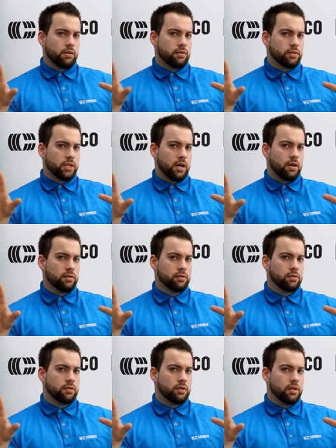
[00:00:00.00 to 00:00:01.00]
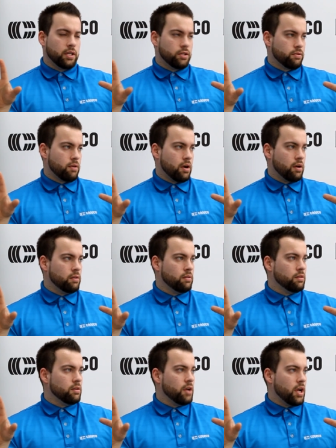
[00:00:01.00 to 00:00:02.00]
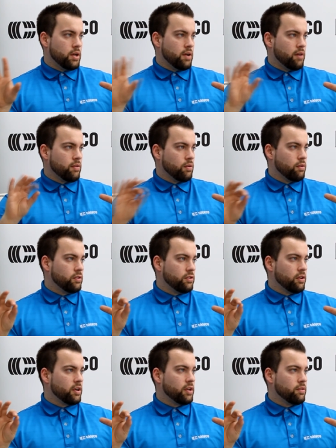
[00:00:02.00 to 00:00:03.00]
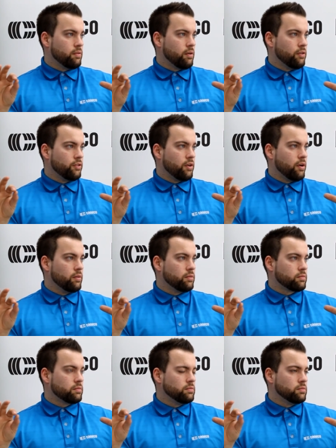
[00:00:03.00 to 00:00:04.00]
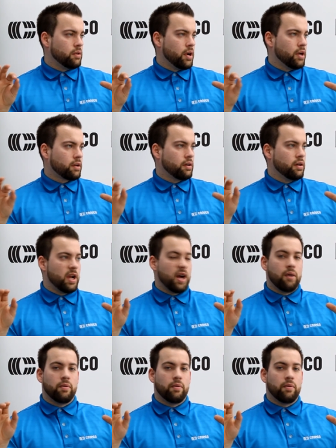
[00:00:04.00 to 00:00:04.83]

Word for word: Hotel in Toronto, and you have your own circuit through Cogeco. Right. Okay. Now,